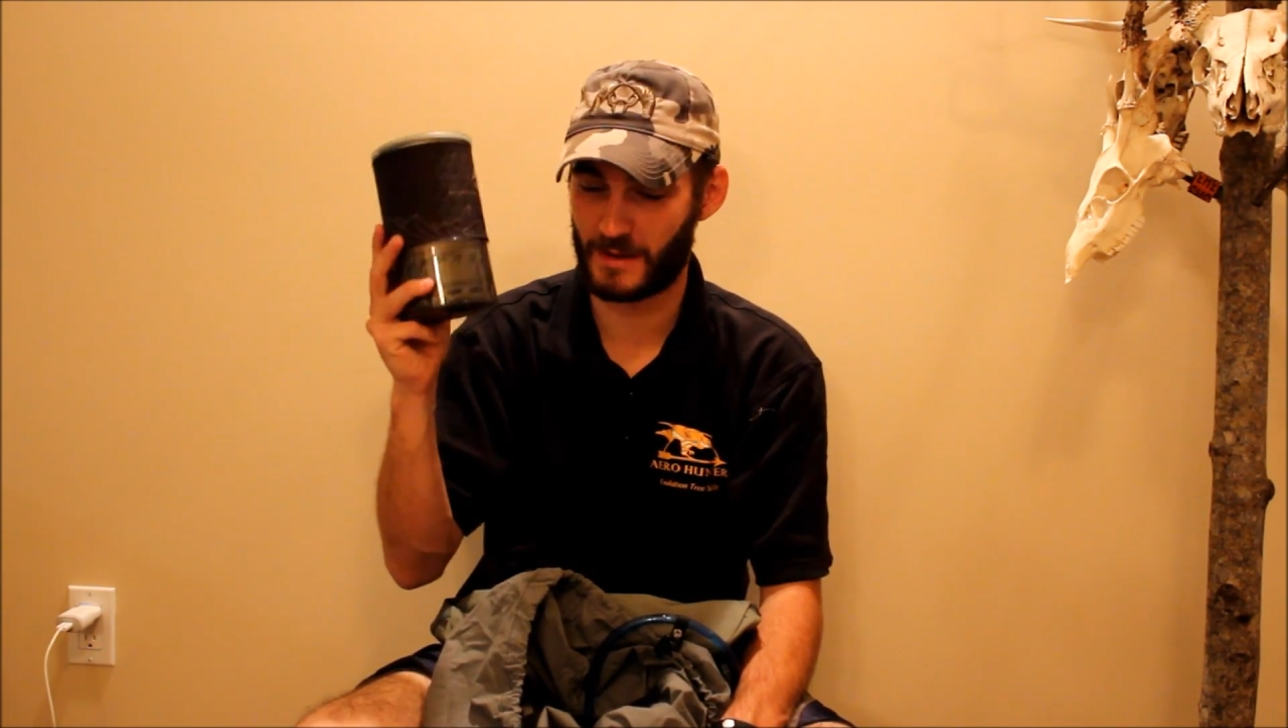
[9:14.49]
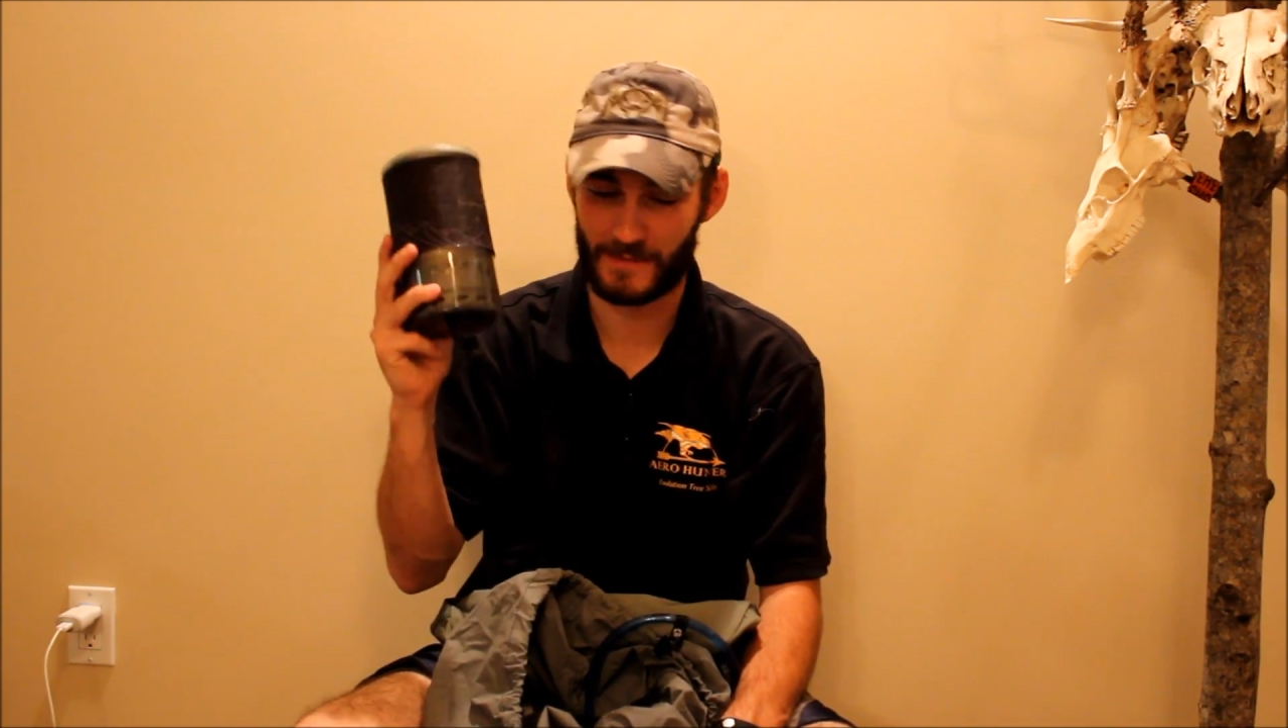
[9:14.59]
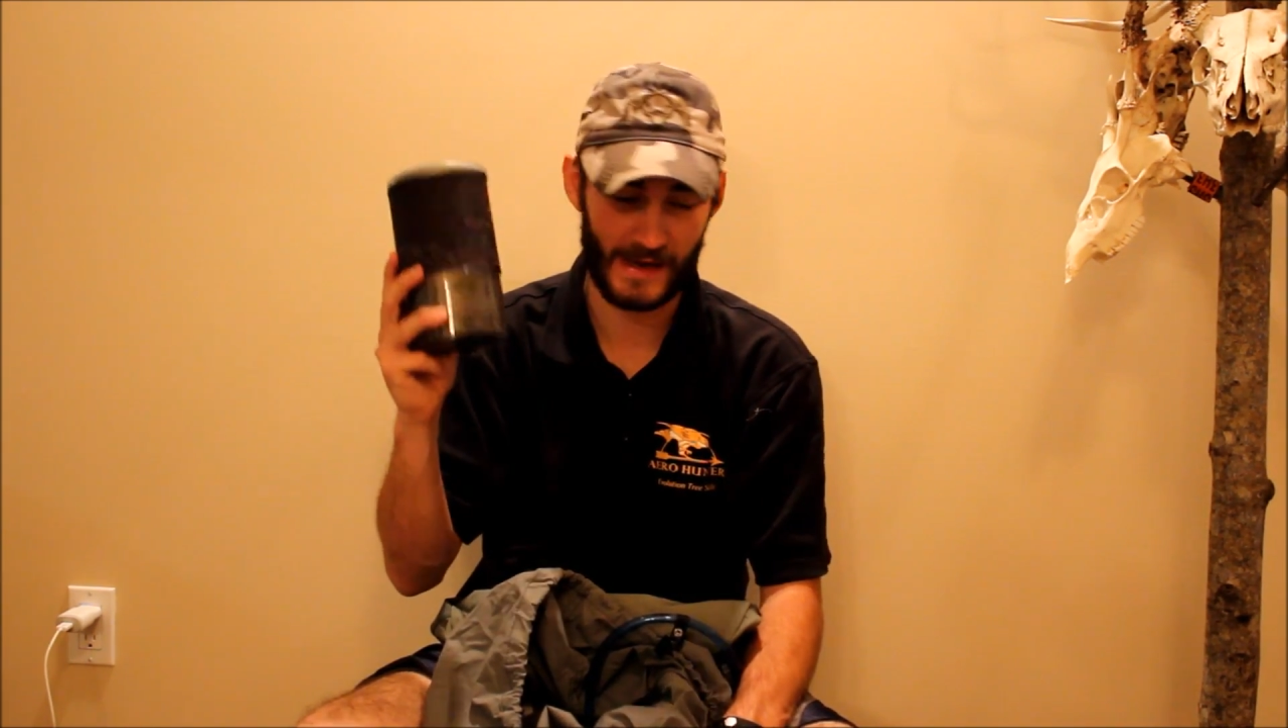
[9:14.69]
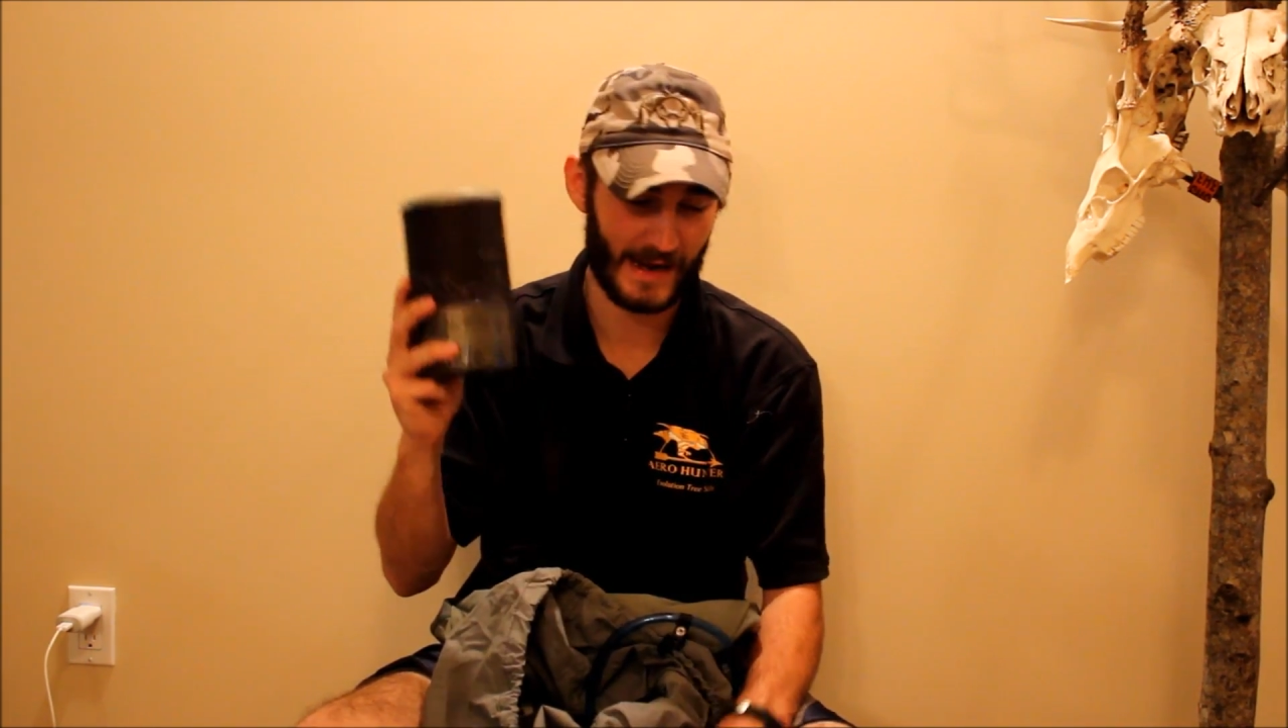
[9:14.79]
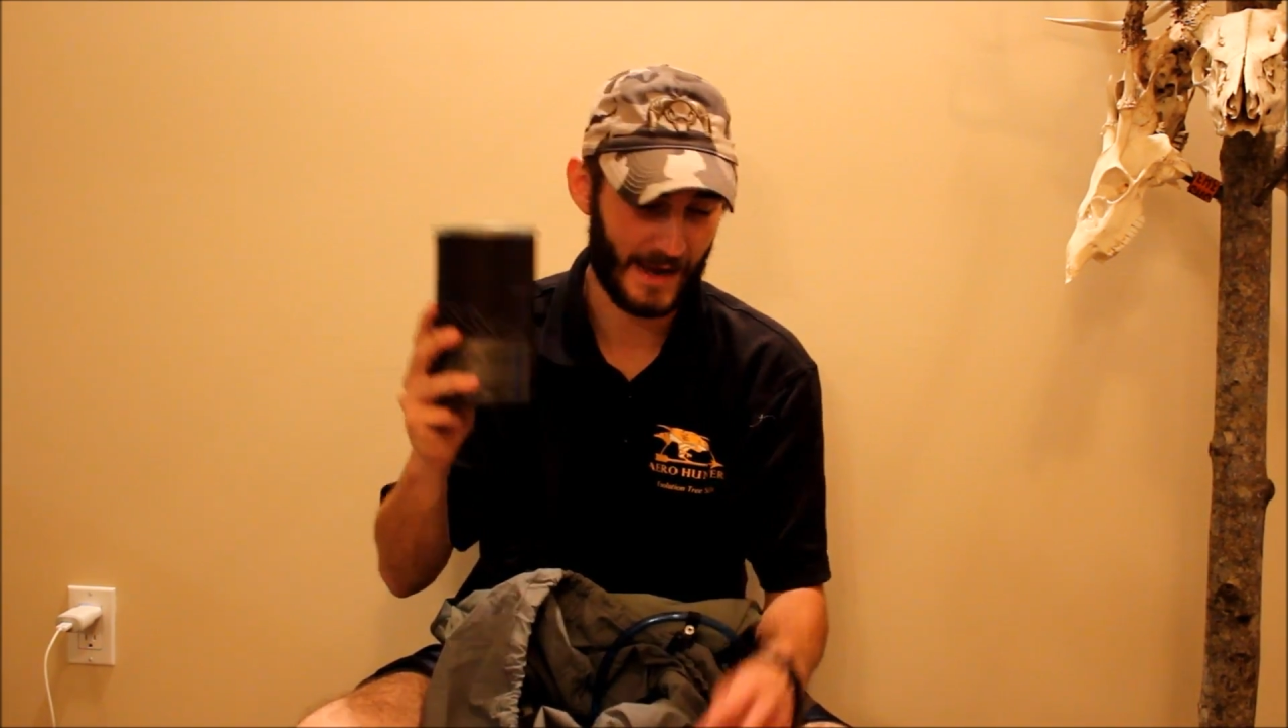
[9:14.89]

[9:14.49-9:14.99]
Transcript: but I'm not a